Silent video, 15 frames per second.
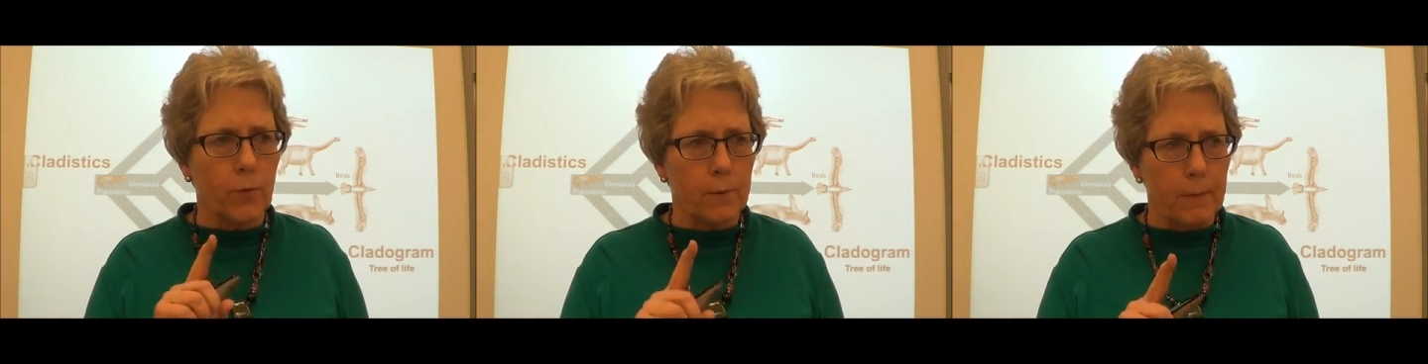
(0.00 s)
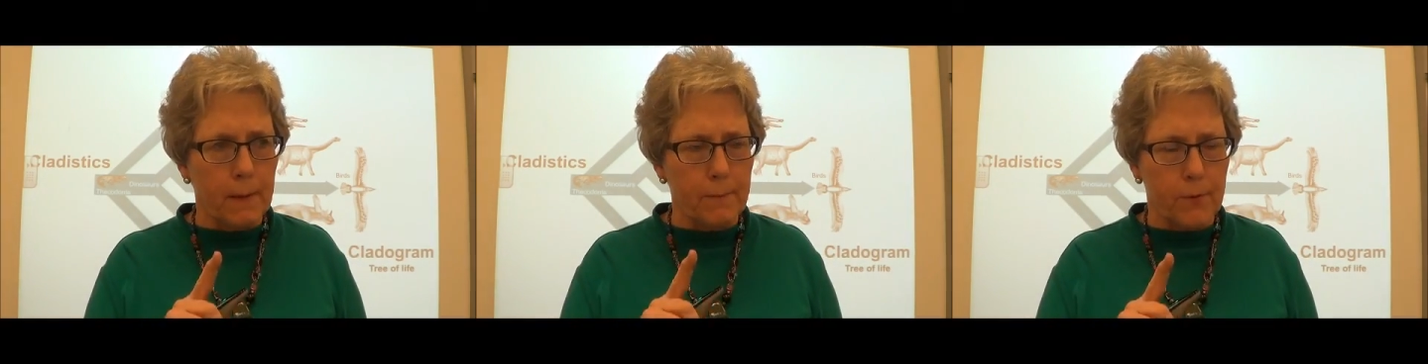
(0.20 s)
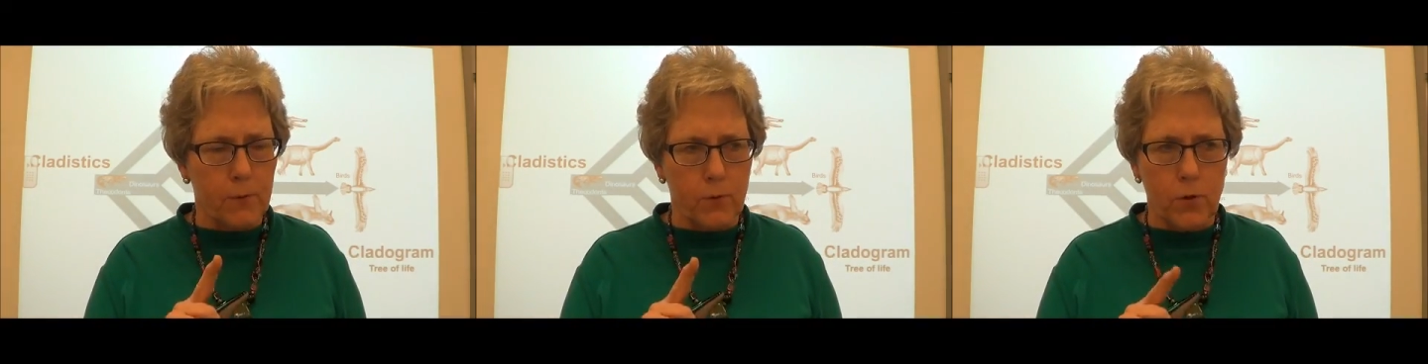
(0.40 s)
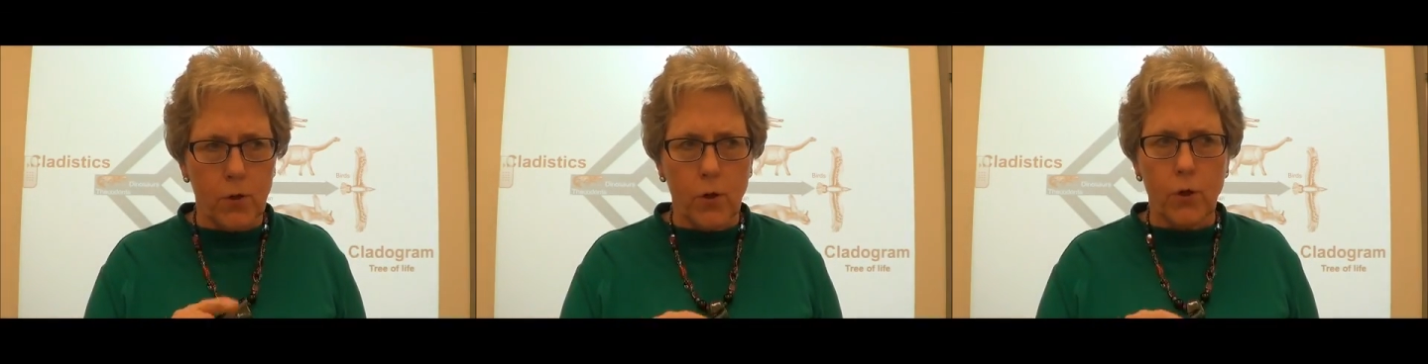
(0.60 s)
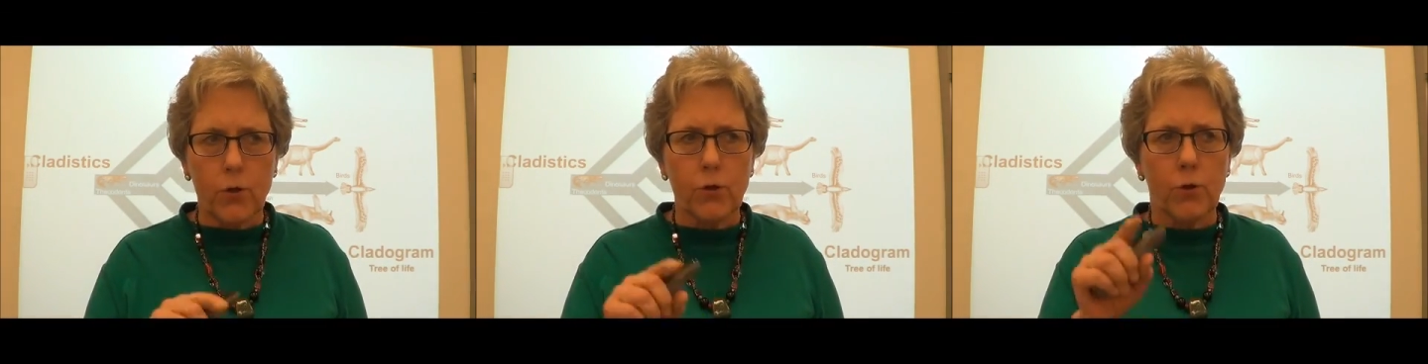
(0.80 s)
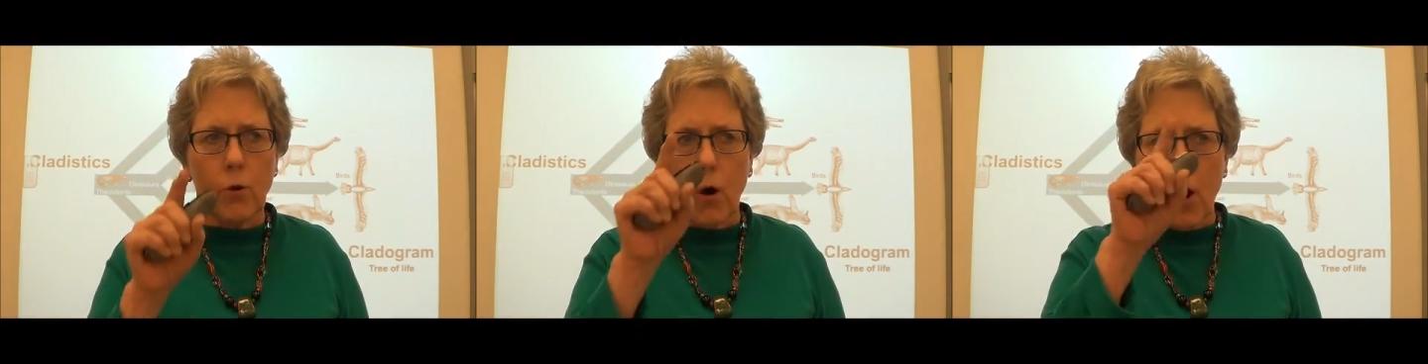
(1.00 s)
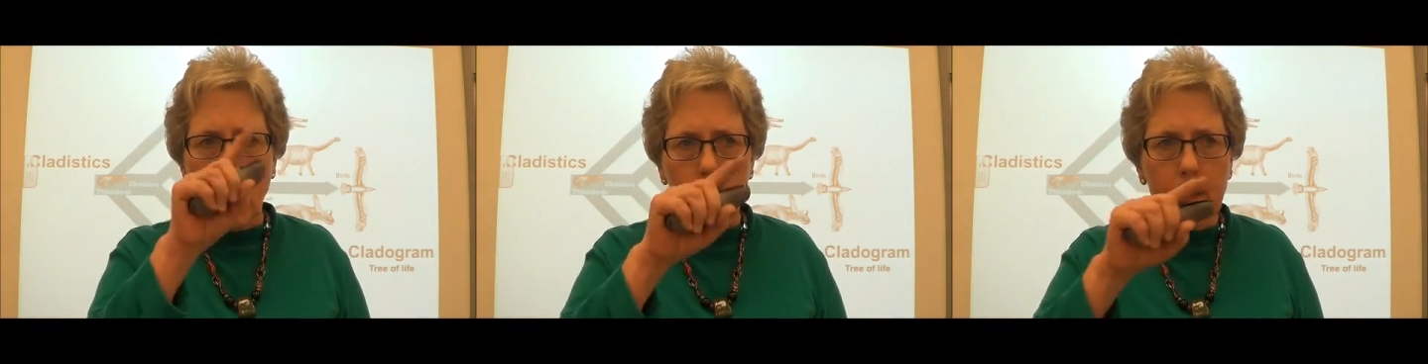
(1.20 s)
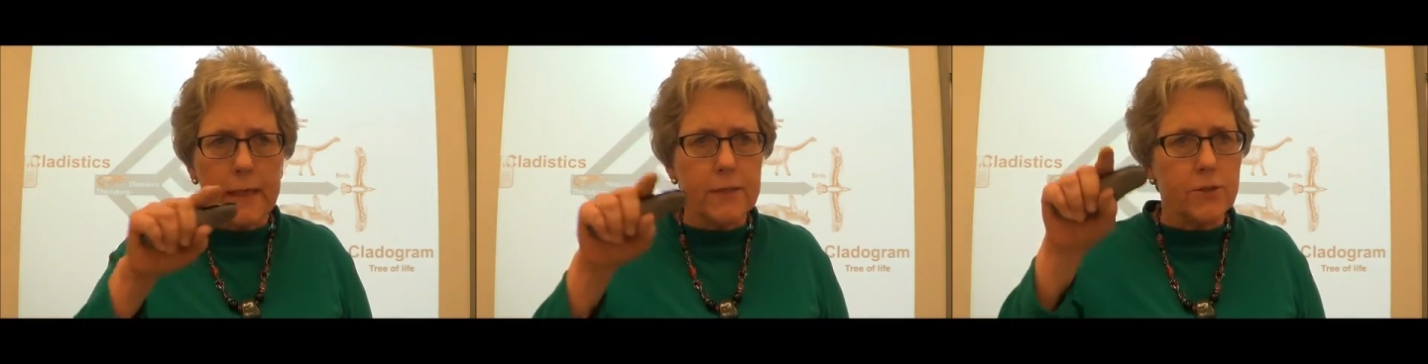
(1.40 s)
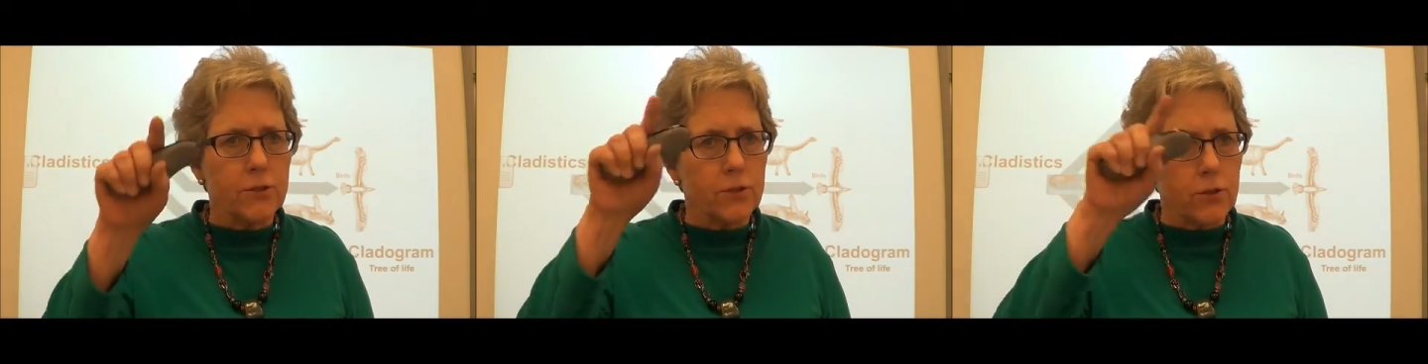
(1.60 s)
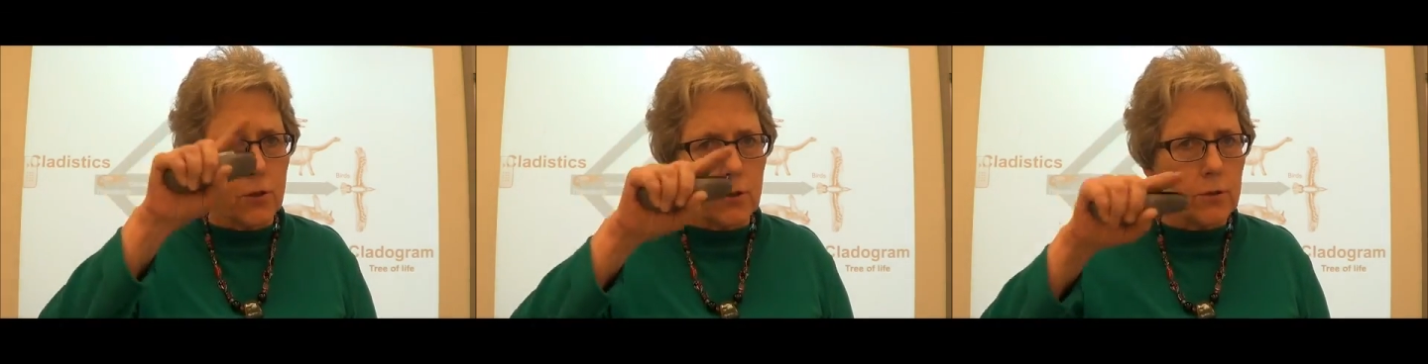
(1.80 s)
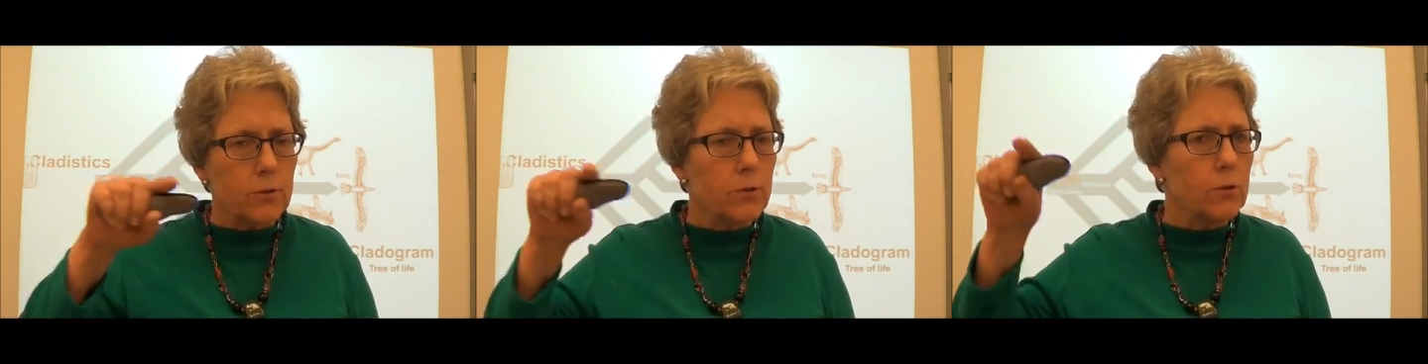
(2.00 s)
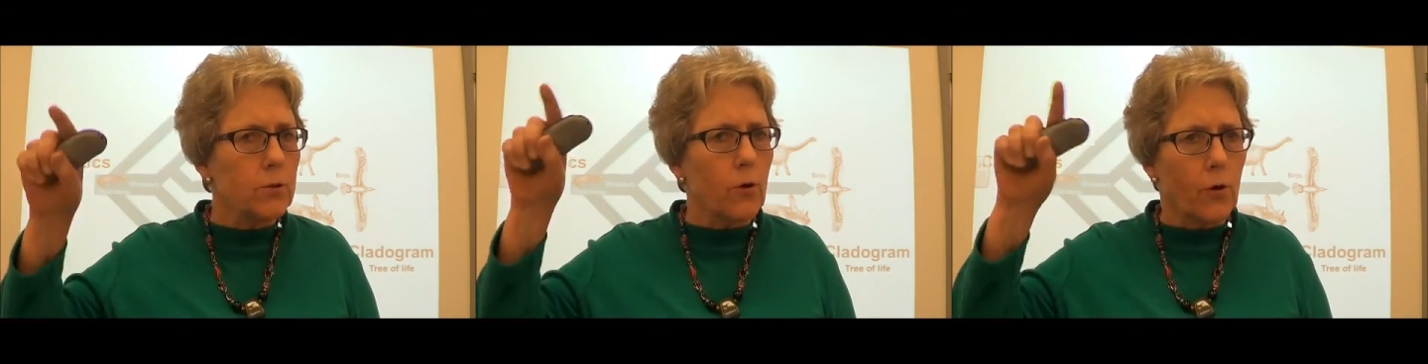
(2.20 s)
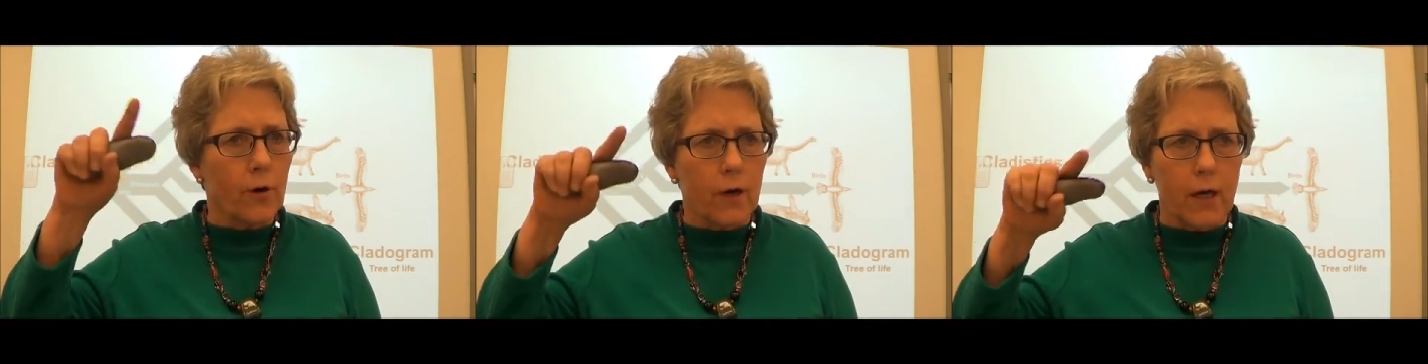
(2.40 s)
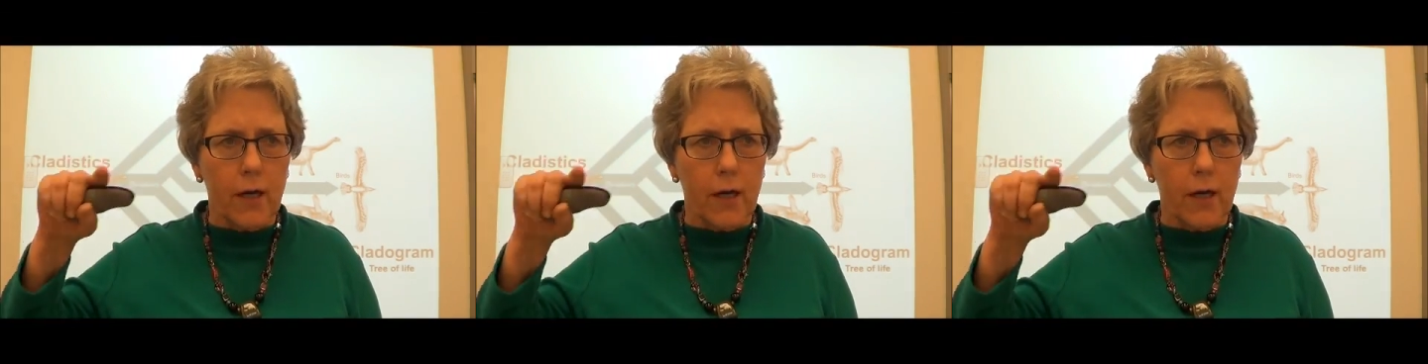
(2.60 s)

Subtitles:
Remember, you always circle or